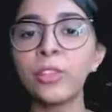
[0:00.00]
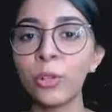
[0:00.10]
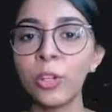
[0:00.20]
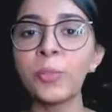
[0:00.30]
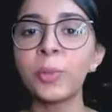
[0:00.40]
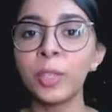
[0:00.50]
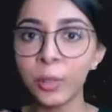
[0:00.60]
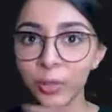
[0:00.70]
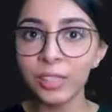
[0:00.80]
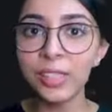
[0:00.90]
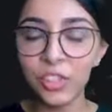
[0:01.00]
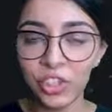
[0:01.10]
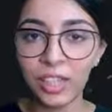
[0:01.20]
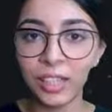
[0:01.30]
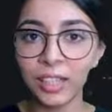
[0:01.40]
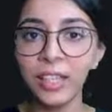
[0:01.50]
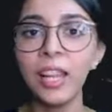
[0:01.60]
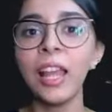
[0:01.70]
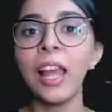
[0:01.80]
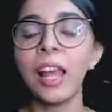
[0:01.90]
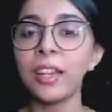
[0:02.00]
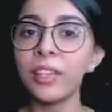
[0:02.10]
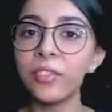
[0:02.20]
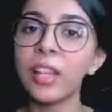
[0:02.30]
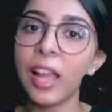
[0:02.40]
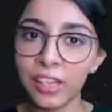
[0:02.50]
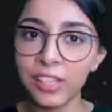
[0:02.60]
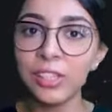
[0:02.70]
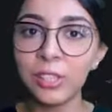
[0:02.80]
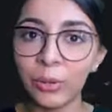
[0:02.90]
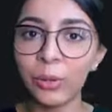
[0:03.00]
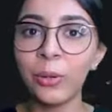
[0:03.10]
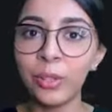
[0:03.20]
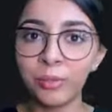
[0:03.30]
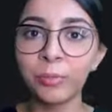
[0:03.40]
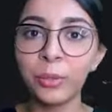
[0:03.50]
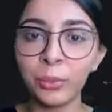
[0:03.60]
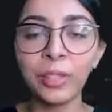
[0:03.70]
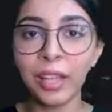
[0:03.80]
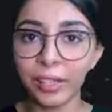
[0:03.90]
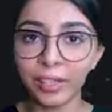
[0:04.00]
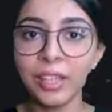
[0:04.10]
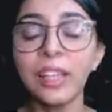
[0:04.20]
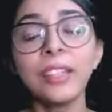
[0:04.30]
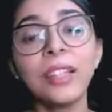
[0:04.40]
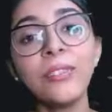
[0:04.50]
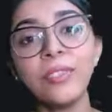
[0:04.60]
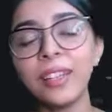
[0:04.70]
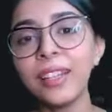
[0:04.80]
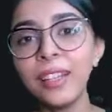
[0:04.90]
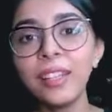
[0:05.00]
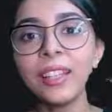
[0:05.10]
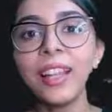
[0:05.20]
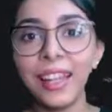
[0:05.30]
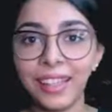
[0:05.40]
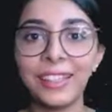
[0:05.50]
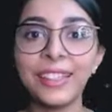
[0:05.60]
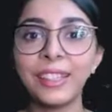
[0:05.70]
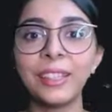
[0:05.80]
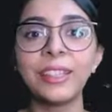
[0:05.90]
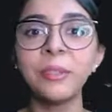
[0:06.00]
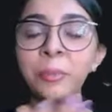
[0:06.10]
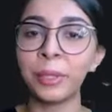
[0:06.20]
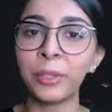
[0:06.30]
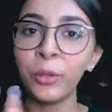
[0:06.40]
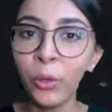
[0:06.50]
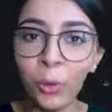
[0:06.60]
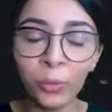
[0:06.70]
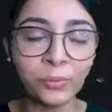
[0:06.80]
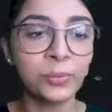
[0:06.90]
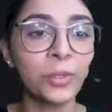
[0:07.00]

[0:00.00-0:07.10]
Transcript: George put it on the chair and even Harry saw him do that, then where the hell did the butter go?